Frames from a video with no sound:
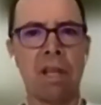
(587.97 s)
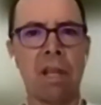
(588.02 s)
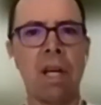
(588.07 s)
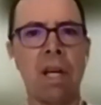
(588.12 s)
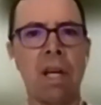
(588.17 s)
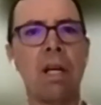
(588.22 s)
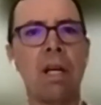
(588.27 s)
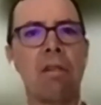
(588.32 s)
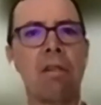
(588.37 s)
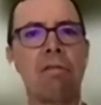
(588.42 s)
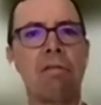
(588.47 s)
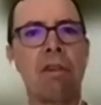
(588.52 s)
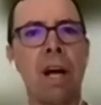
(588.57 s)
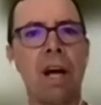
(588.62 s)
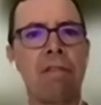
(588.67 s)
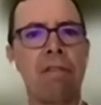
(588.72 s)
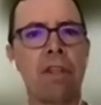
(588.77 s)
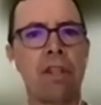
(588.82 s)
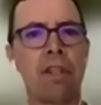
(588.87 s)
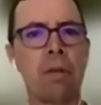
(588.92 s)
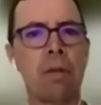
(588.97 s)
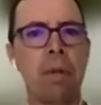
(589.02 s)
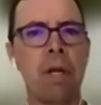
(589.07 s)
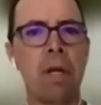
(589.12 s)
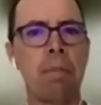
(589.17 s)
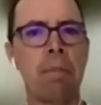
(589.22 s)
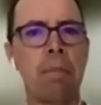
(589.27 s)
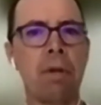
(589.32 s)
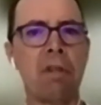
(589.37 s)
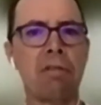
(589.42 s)
500 people
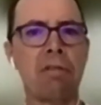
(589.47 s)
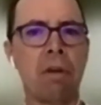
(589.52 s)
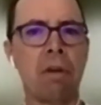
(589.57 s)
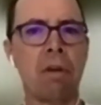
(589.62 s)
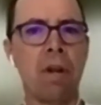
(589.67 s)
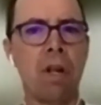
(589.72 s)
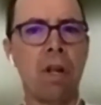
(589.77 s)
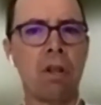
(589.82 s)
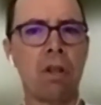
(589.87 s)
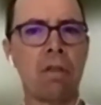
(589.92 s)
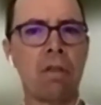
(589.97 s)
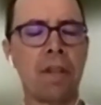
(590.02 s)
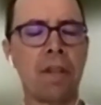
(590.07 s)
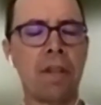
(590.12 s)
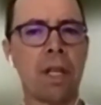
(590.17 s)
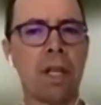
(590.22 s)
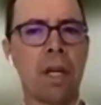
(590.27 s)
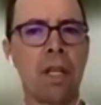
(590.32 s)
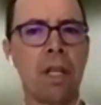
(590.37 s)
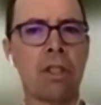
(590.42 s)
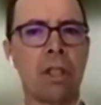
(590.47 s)
from all over the country